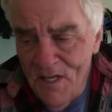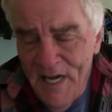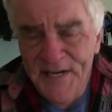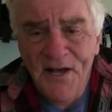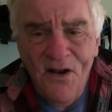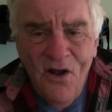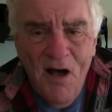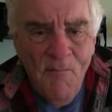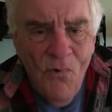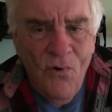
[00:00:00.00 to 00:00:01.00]
I got a
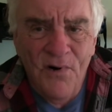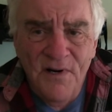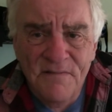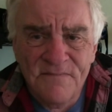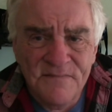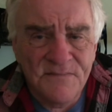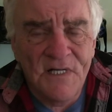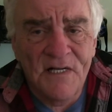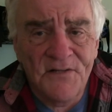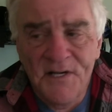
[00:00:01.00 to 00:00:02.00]
lot more.
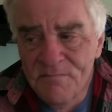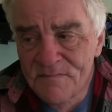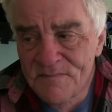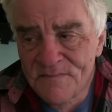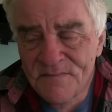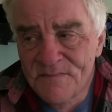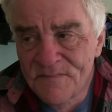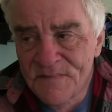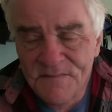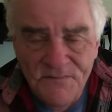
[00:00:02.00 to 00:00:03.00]
I think
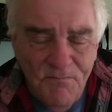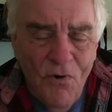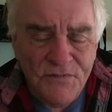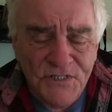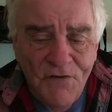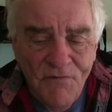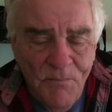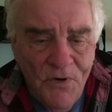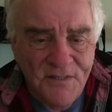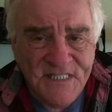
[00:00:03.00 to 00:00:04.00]
most of
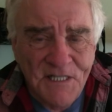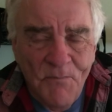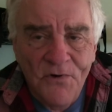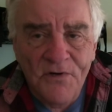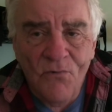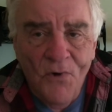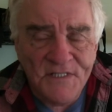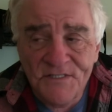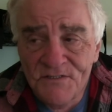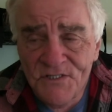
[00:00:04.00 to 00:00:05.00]
them are similar to
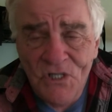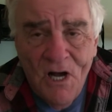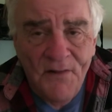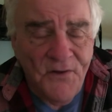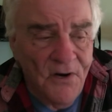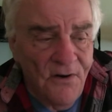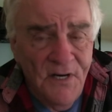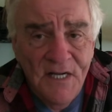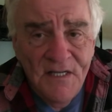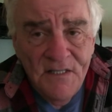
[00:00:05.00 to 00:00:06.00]
what you saw there.